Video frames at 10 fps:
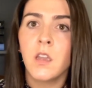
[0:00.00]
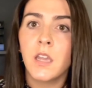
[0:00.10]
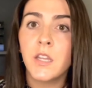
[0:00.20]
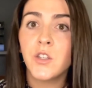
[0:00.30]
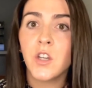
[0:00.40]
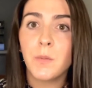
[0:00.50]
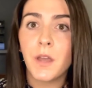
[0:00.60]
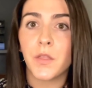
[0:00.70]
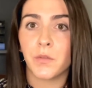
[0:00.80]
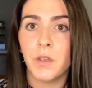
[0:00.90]
It took
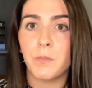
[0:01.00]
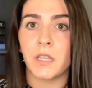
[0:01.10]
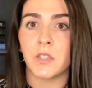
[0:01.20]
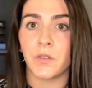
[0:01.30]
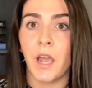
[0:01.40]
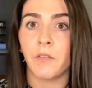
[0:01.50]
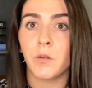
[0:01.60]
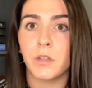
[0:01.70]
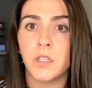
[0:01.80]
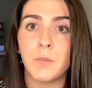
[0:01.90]
about 3 months for
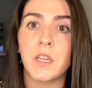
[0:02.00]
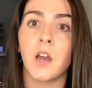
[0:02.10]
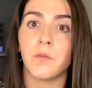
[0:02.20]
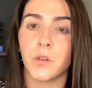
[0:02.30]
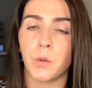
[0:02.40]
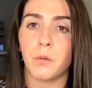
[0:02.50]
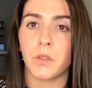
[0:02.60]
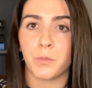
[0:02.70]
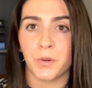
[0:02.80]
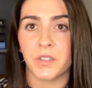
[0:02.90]
everyone to be comfortable
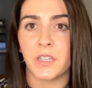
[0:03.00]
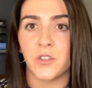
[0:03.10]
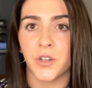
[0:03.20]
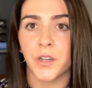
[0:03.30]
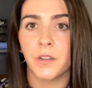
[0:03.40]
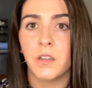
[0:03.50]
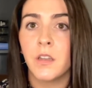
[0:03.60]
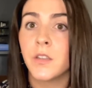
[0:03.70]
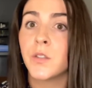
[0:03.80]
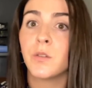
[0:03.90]
with the procedure,
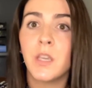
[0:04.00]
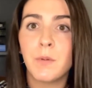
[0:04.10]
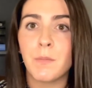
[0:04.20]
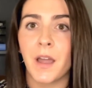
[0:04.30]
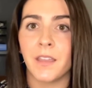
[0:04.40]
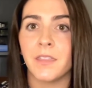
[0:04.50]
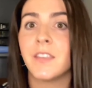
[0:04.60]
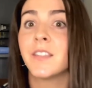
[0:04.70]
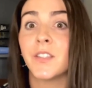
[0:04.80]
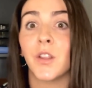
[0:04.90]
so keep in mind
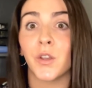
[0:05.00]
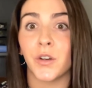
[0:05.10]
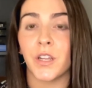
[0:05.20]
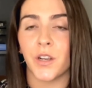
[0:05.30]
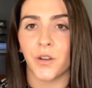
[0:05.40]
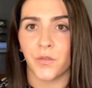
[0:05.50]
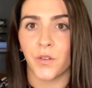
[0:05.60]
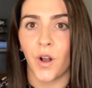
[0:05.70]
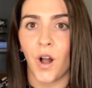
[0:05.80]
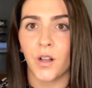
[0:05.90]
this is a learning curve
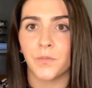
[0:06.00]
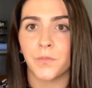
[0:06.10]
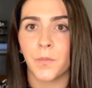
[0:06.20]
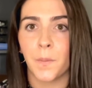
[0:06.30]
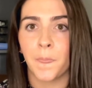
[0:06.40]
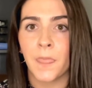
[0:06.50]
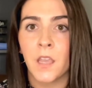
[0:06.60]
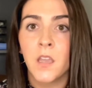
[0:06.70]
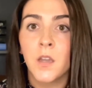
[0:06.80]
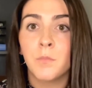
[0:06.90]
for all.
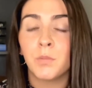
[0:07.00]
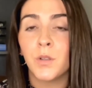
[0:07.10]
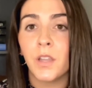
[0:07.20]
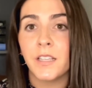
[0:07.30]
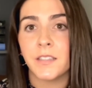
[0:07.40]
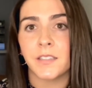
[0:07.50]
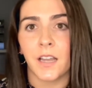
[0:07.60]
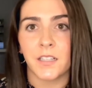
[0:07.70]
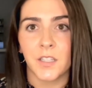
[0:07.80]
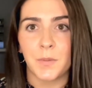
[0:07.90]
Blue light
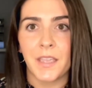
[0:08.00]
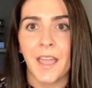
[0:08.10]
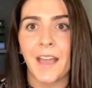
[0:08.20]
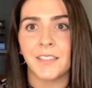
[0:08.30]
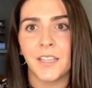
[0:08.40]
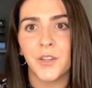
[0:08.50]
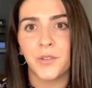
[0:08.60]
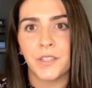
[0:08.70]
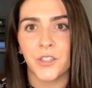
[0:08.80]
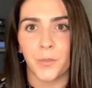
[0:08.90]
cystoscopy has
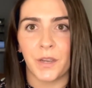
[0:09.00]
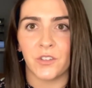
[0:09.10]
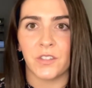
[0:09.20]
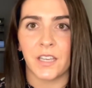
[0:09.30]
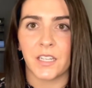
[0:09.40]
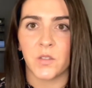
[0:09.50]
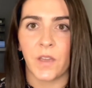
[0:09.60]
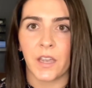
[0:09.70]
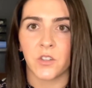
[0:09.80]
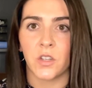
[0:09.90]
increased our patient
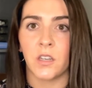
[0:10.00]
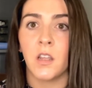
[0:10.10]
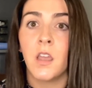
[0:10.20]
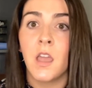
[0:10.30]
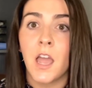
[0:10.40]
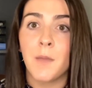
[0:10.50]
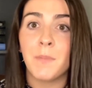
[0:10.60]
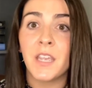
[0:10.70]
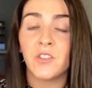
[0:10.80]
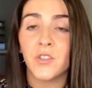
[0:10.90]
satisfaction, and
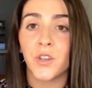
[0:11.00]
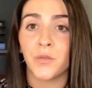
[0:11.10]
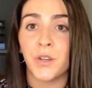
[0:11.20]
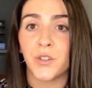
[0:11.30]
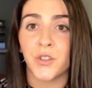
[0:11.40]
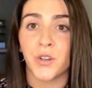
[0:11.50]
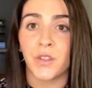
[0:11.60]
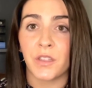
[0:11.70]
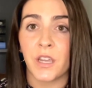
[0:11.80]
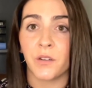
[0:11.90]
patients are reassured
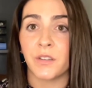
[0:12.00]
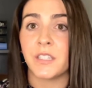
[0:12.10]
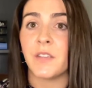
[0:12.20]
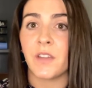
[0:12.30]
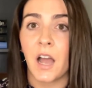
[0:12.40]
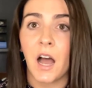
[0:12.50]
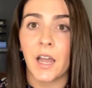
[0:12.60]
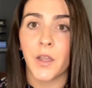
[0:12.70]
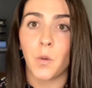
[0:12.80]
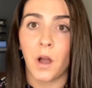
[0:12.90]
that they are receiving a
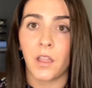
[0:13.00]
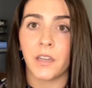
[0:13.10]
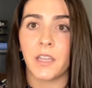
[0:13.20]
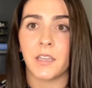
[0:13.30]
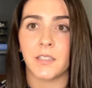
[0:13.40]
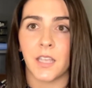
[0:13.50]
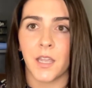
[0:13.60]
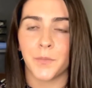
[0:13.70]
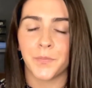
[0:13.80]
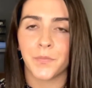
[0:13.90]
high-quality
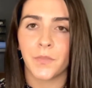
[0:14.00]
exam.